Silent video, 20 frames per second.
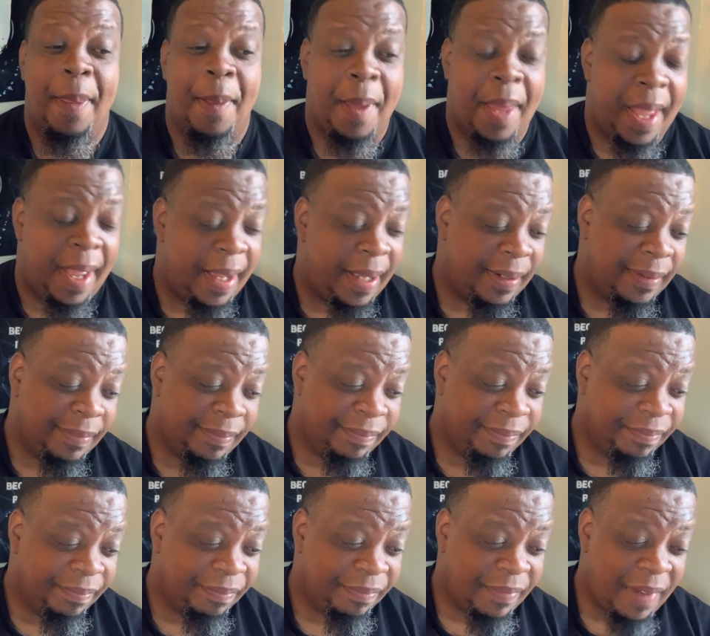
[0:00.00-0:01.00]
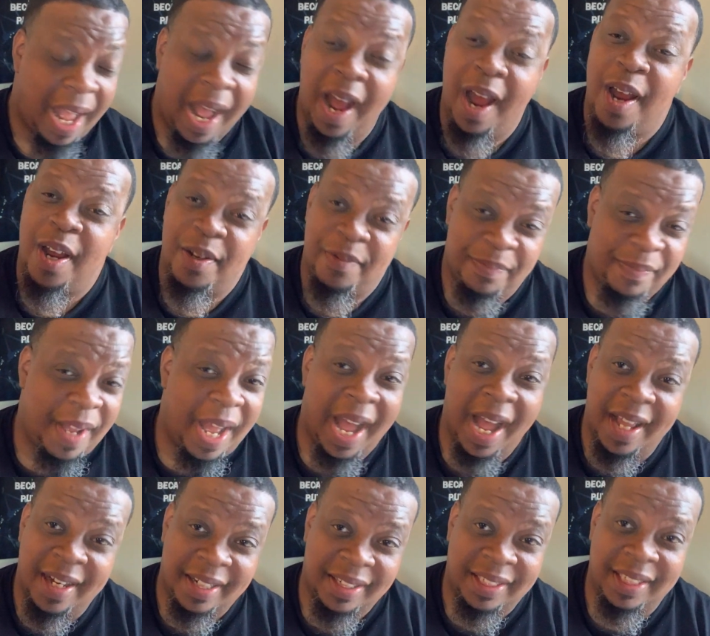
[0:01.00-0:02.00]
And I
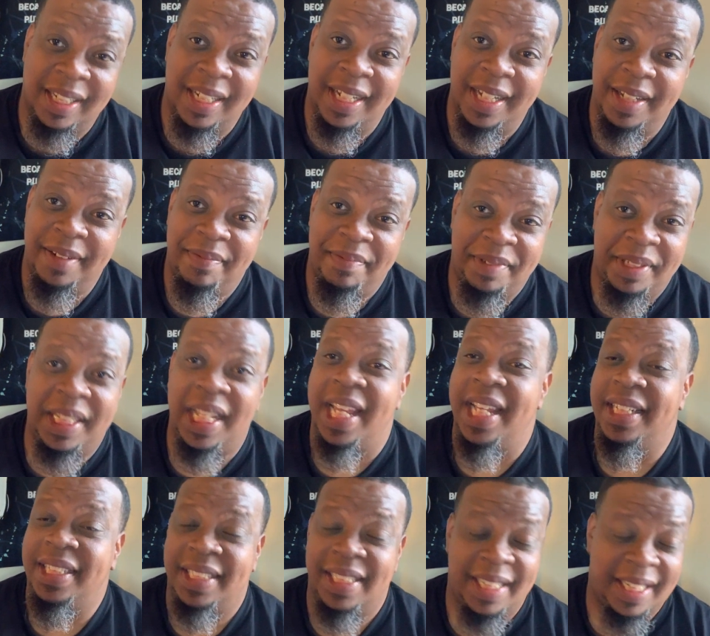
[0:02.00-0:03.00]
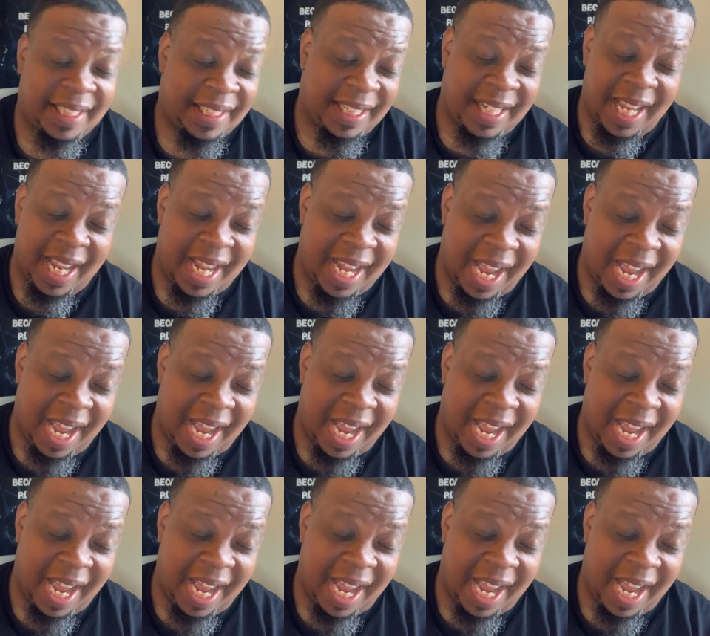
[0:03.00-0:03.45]
honestly say to this day,